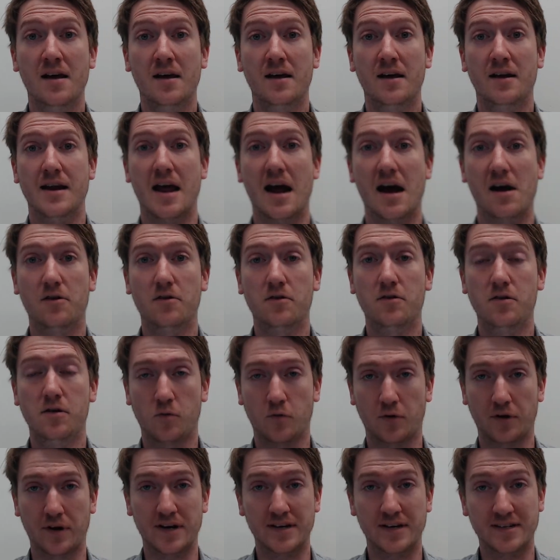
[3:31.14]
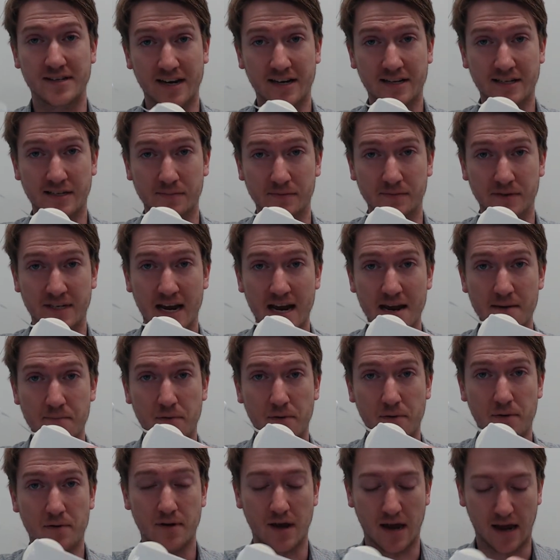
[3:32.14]
Now we're going to take some tape
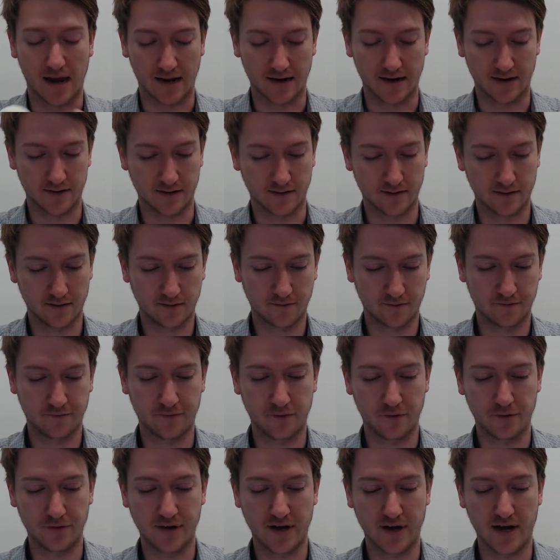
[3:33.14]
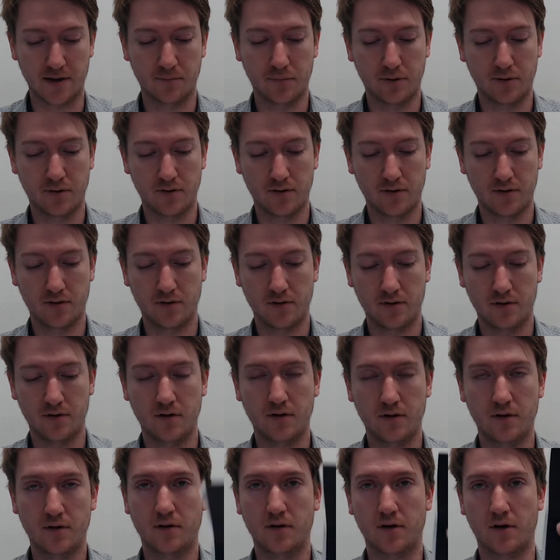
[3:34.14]
and fold up
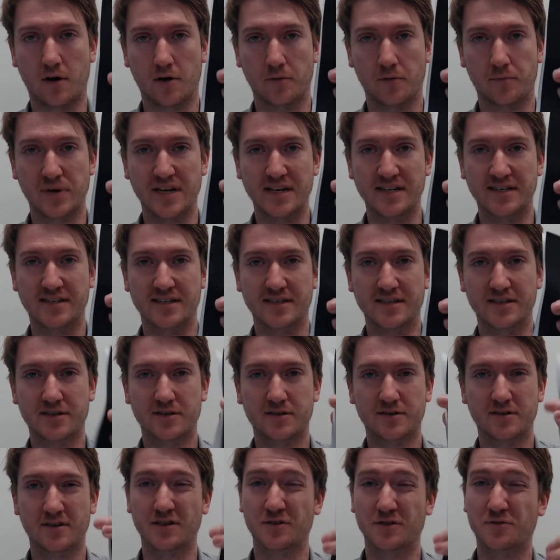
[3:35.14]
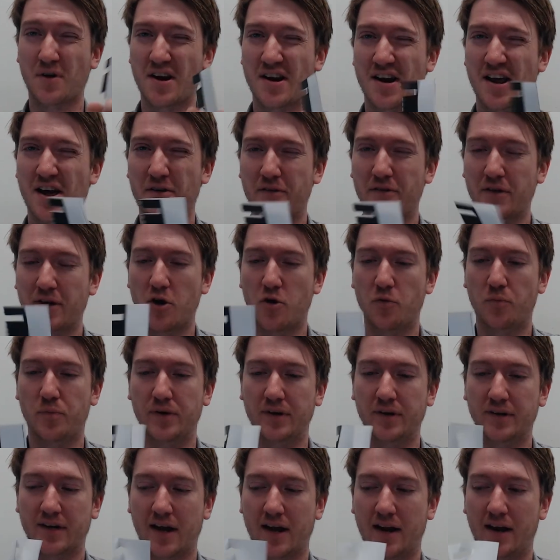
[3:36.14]
our pieces, because right now they open
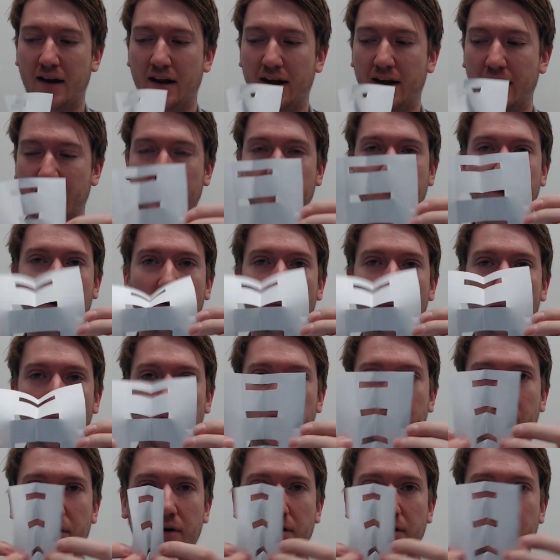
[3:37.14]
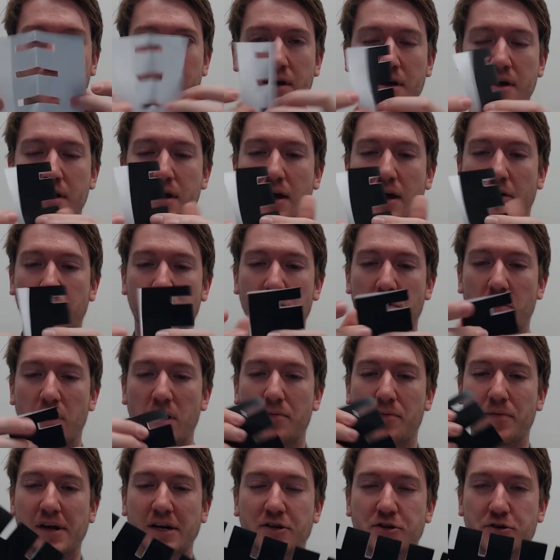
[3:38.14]
kind of like a little book, and we want to
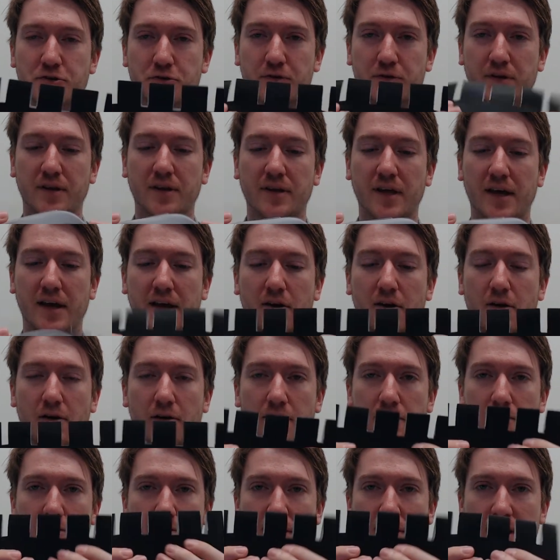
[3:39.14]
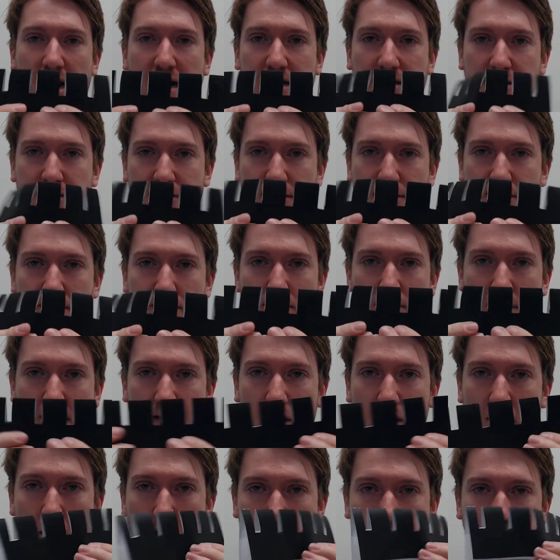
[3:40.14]
make sure that they are nice and
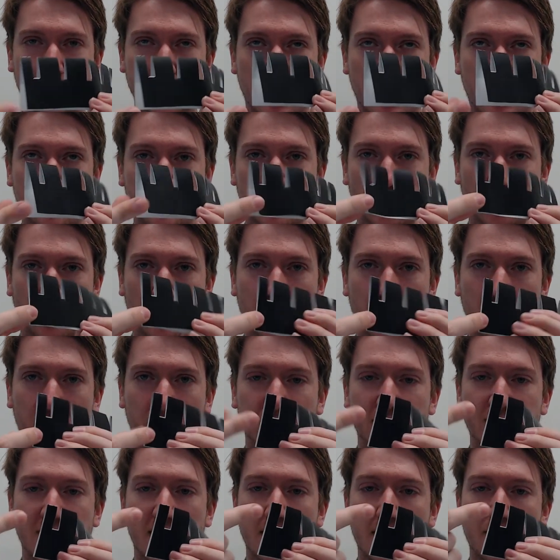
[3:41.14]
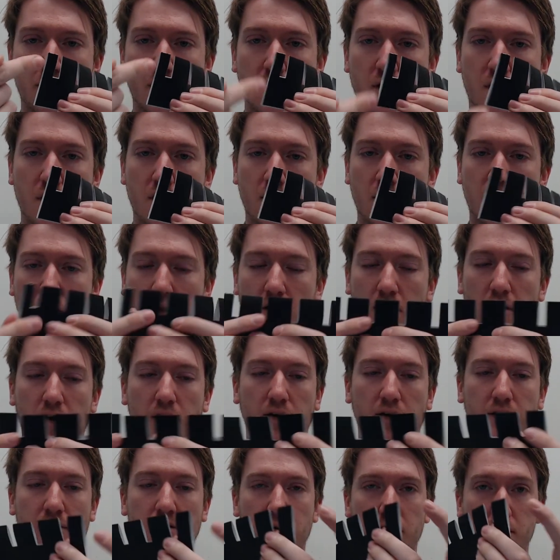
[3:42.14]
locked off. So we're going to put tape along
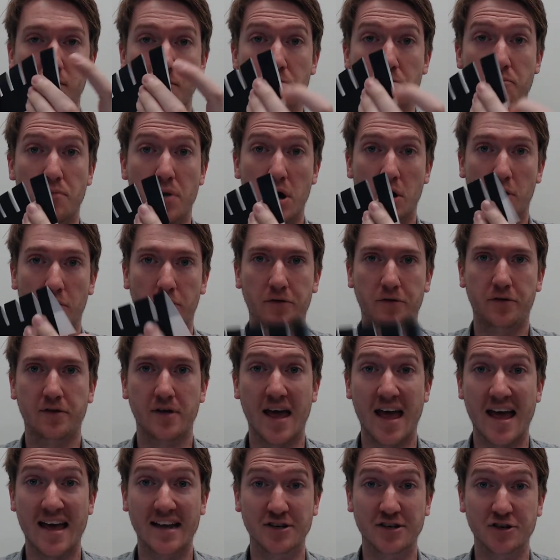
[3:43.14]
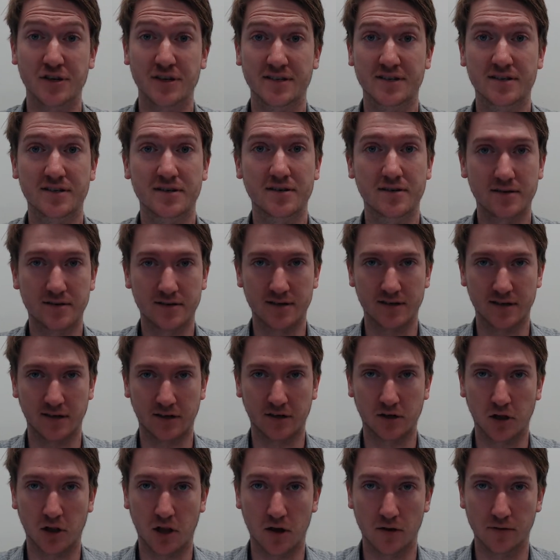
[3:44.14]
both edges to
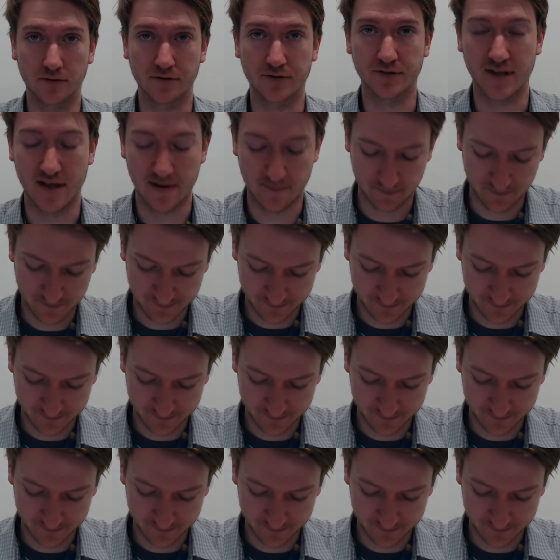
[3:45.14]
close them.